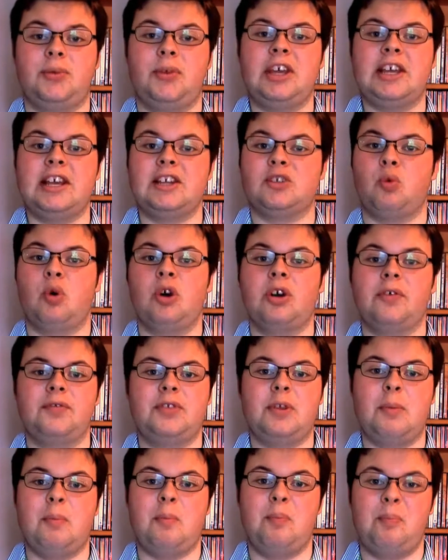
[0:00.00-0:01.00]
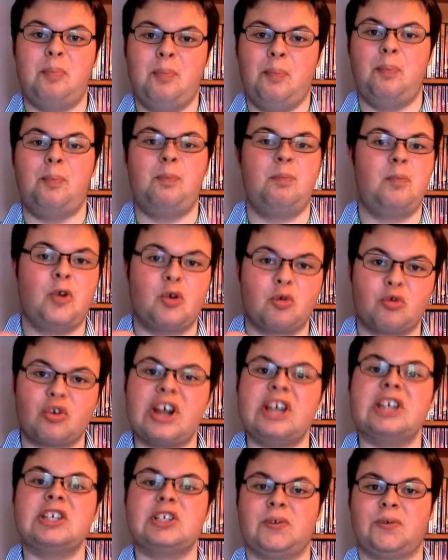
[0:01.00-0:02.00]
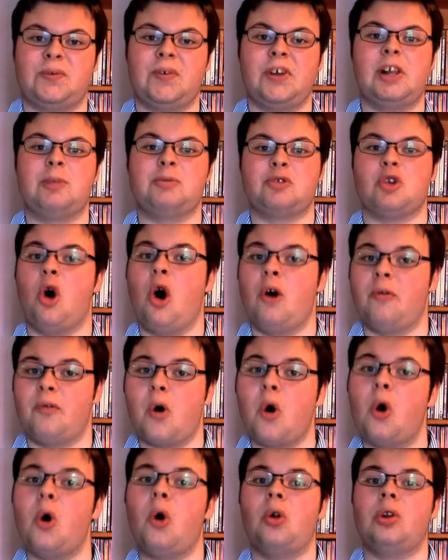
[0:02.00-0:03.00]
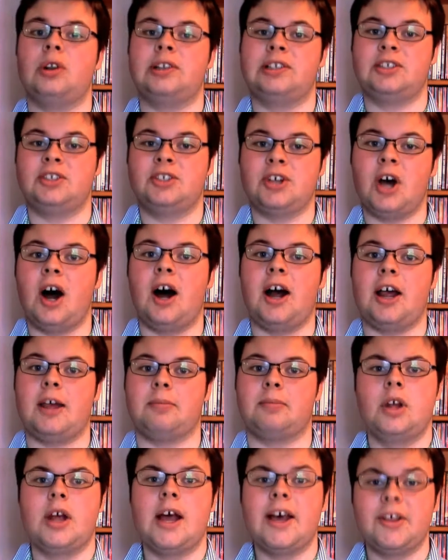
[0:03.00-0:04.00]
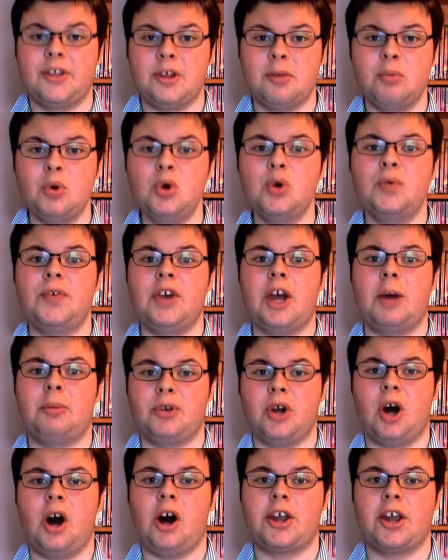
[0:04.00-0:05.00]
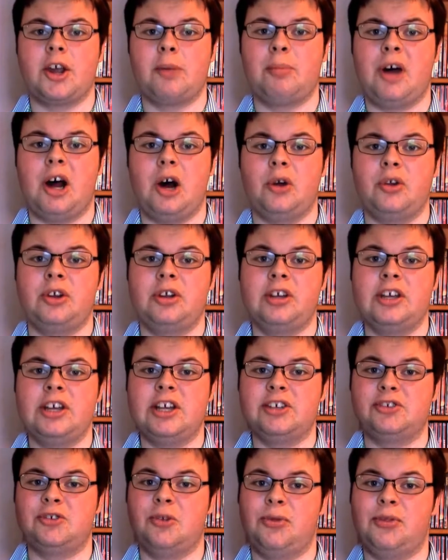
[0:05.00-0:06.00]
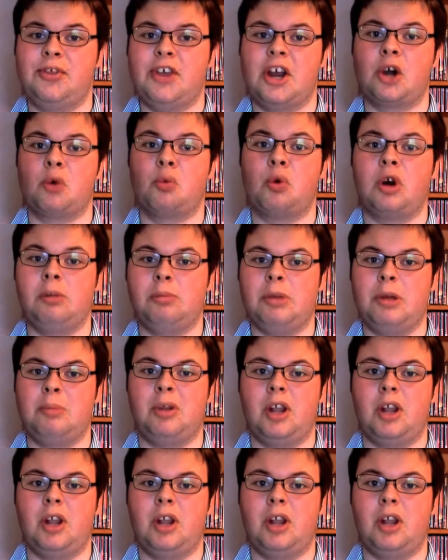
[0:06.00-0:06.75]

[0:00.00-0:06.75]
think it's one of the greatest films of all time. And the movie I'm talking about is There Will Be